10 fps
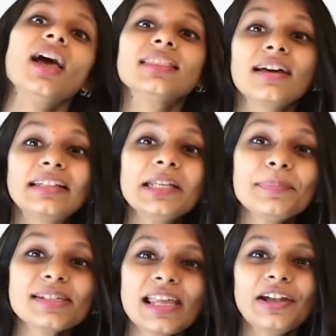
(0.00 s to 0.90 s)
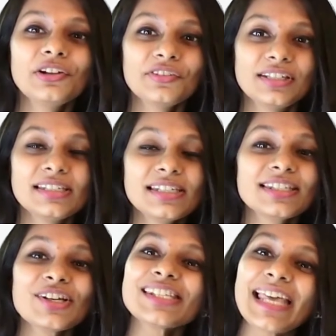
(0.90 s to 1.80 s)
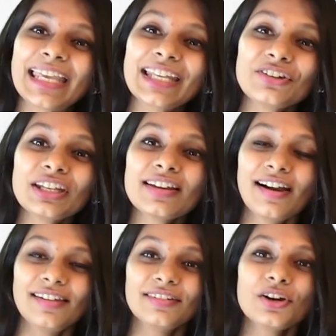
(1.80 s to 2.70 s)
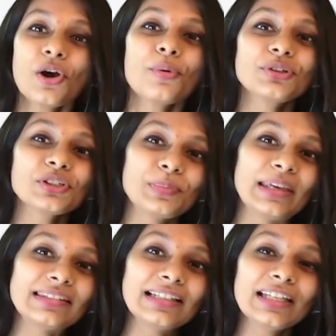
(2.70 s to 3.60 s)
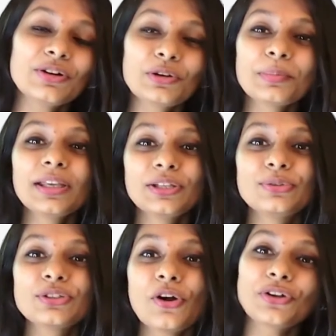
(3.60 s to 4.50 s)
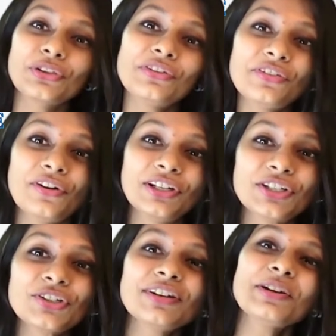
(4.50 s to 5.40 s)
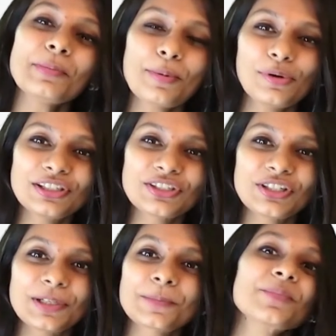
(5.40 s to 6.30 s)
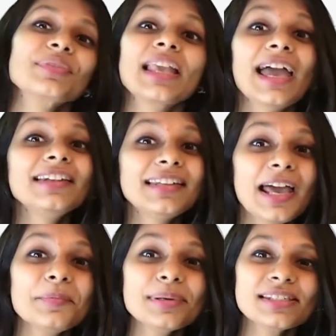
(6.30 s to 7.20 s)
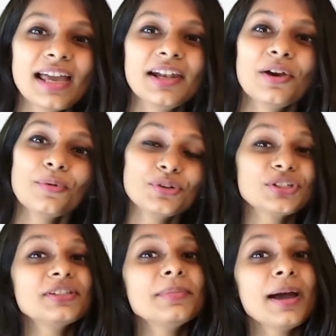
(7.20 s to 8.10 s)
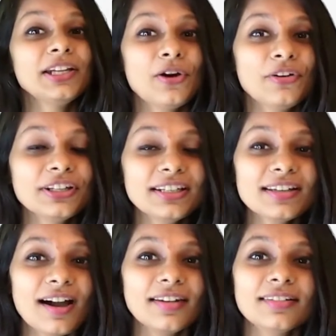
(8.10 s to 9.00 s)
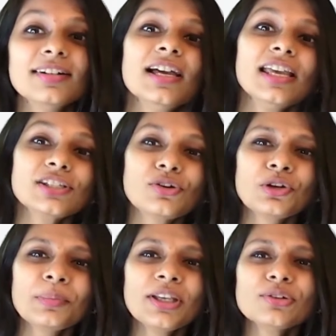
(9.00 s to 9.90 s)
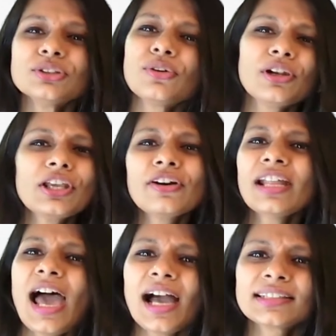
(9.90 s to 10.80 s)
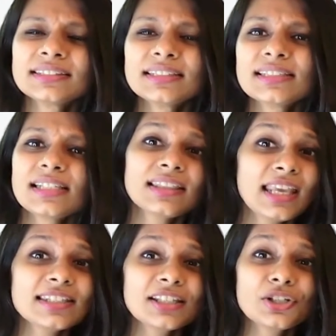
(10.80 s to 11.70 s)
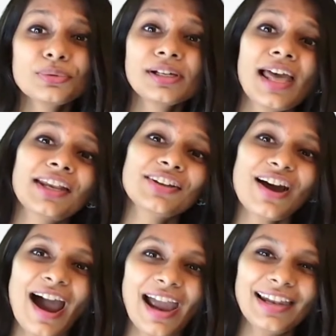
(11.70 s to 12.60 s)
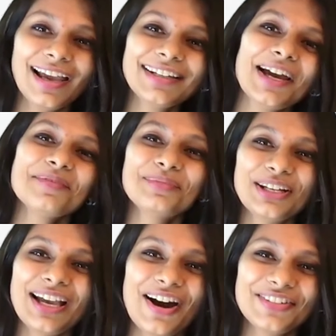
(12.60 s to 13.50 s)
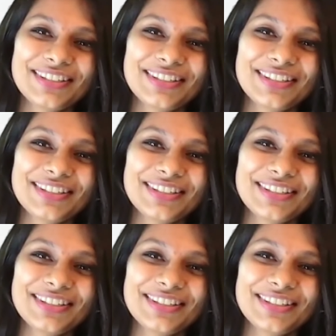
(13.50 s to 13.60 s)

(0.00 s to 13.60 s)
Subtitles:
30% of this is your secondary color, which is basically going to be used onto the furniture and upholstery. And 10%, which is the minority color, is going to be used only on accents and things that you would like to highlight and bring out.